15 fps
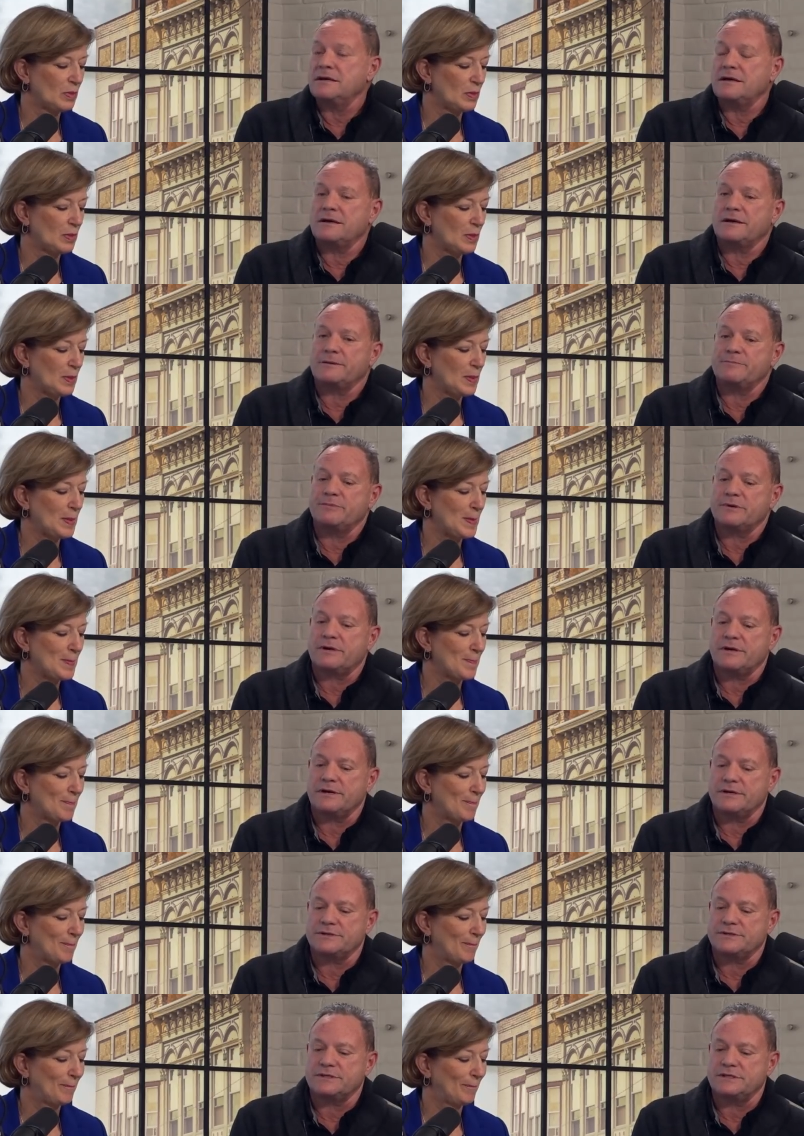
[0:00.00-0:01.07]
Speaker 1: Uh,
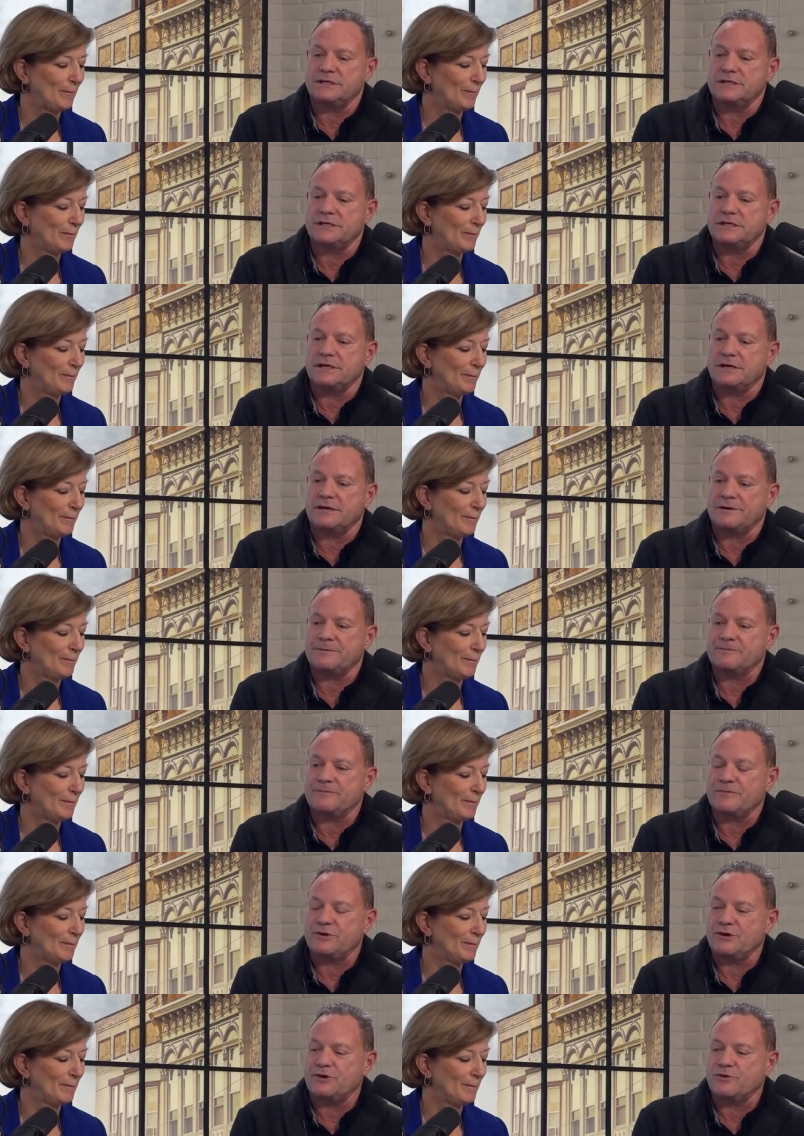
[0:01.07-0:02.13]
because the
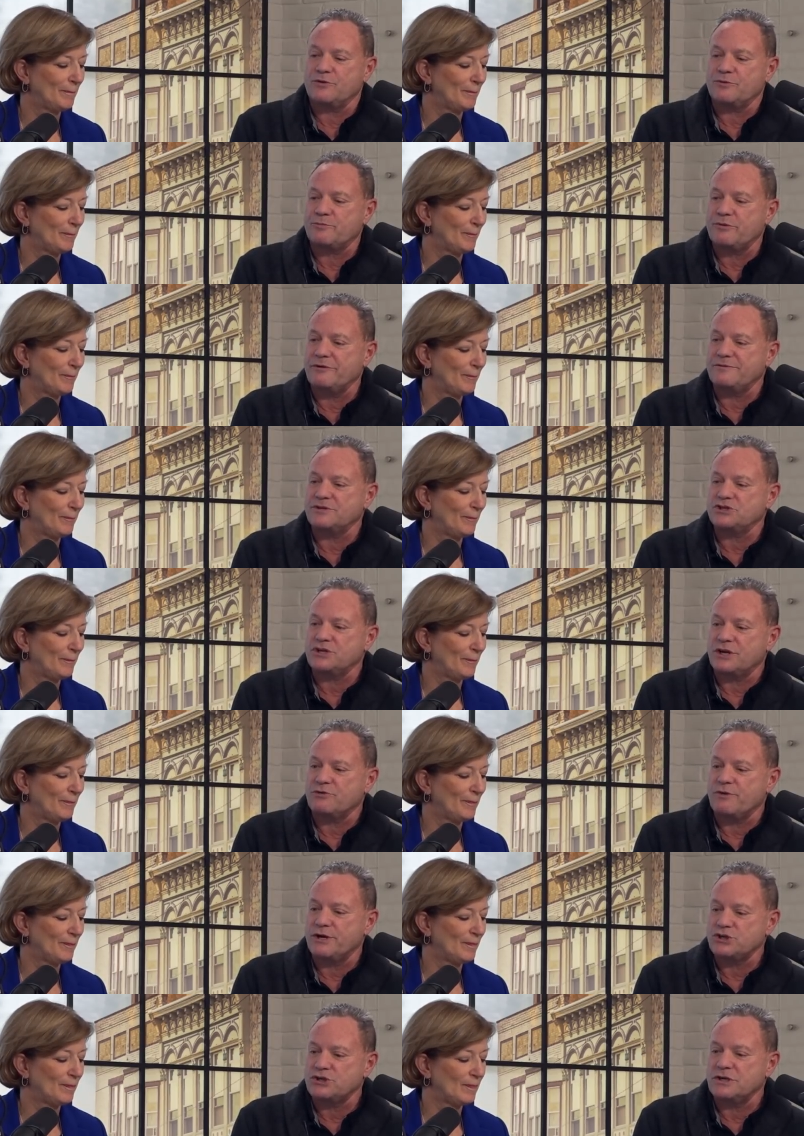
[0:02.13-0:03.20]
um, you know the previous
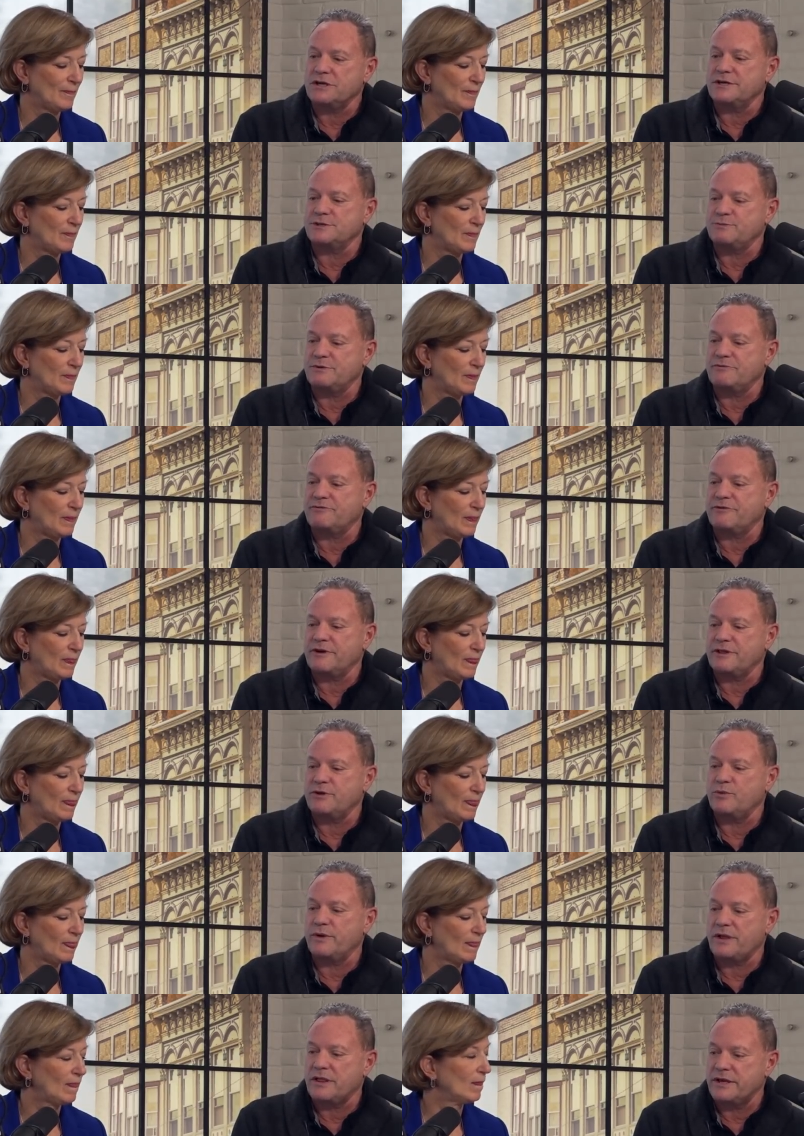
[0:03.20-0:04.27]
generation has been
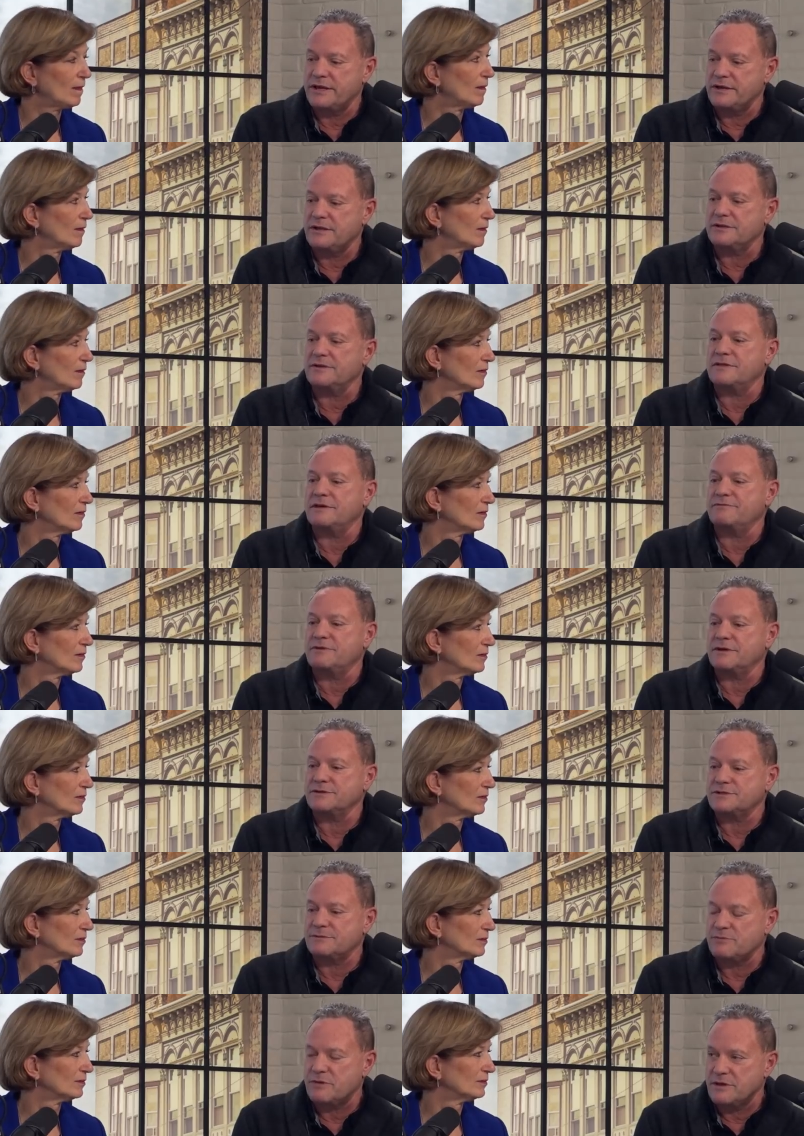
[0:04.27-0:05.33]
fairly well heeled, and they've done
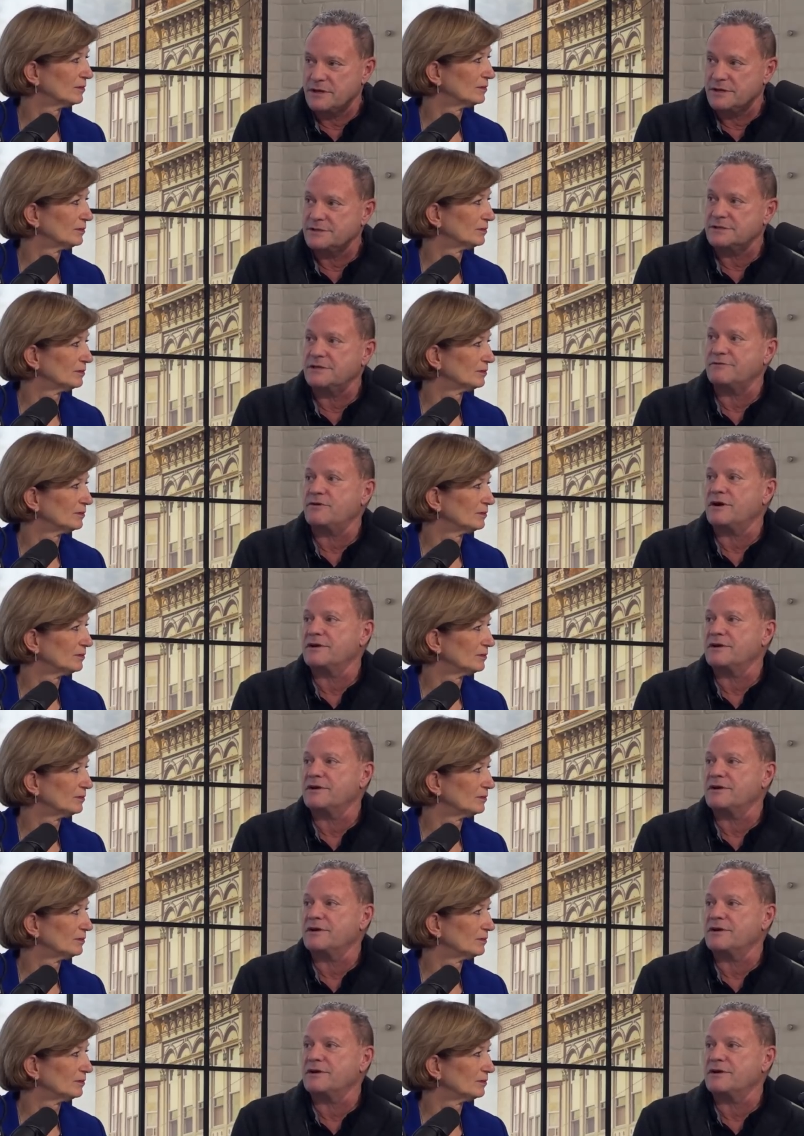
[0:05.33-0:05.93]
some things, and they've got